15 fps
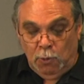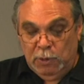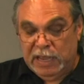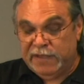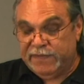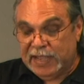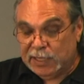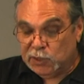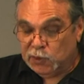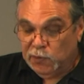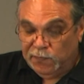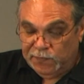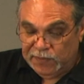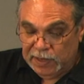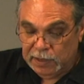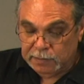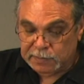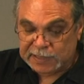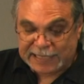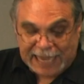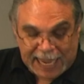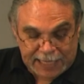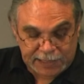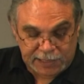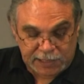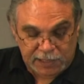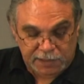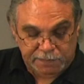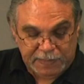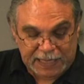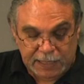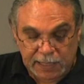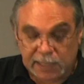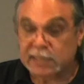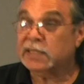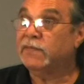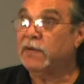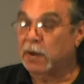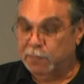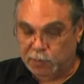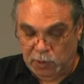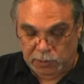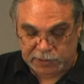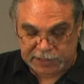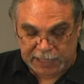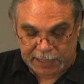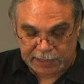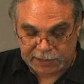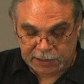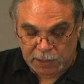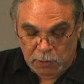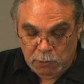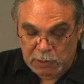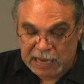We have had 2 films canceled because of our protests.